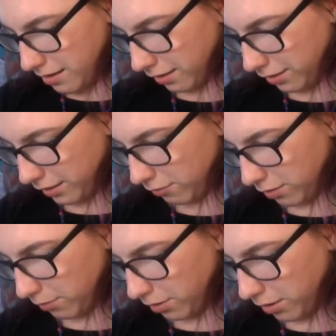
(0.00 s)
I think what
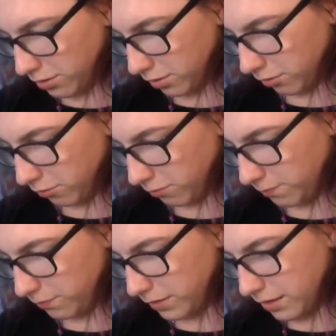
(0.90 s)
I'm gonna do,
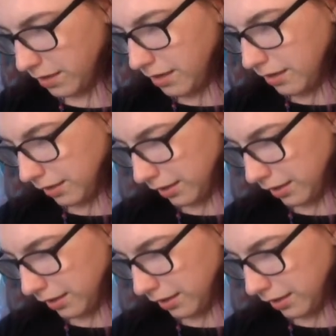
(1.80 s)
like,